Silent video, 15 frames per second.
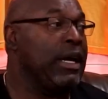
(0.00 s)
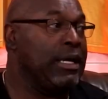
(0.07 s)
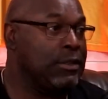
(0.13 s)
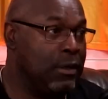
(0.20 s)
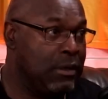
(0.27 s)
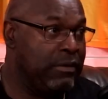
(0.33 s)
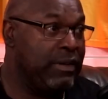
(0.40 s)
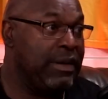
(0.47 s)
I
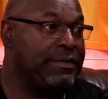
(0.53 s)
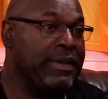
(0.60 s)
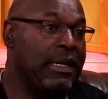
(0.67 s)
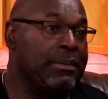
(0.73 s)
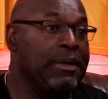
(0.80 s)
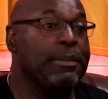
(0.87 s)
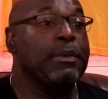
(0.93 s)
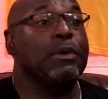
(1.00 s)
told the ref, tell
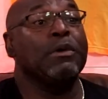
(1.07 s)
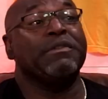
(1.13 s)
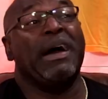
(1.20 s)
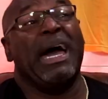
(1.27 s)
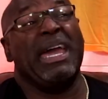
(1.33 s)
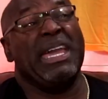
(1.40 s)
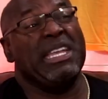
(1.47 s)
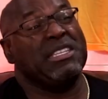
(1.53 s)
him to move. I
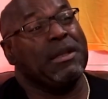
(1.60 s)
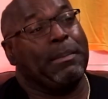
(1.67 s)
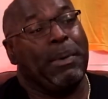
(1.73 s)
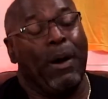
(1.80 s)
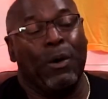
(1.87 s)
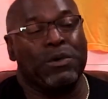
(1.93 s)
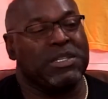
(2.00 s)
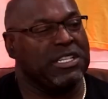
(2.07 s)
hit the
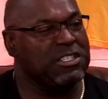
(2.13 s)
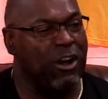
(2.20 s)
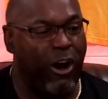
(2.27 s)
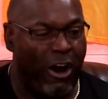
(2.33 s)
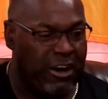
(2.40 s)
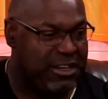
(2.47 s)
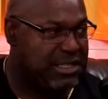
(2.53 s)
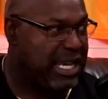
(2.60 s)
post as
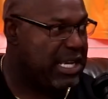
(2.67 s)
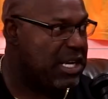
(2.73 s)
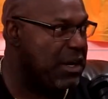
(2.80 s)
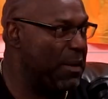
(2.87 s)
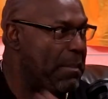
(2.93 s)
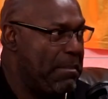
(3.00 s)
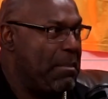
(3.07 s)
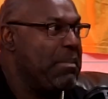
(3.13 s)
hard as I could.
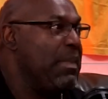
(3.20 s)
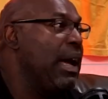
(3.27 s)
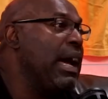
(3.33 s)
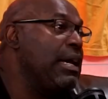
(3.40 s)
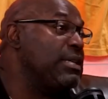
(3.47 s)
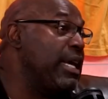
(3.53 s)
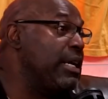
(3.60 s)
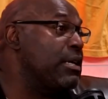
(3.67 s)
I
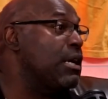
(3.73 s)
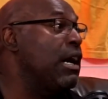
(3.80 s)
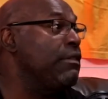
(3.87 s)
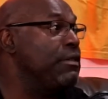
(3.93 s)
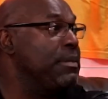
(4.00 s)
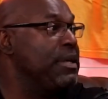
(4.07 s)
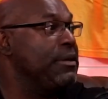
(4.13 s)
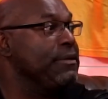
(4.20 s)
was like,
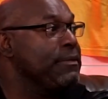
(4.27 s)
cover me.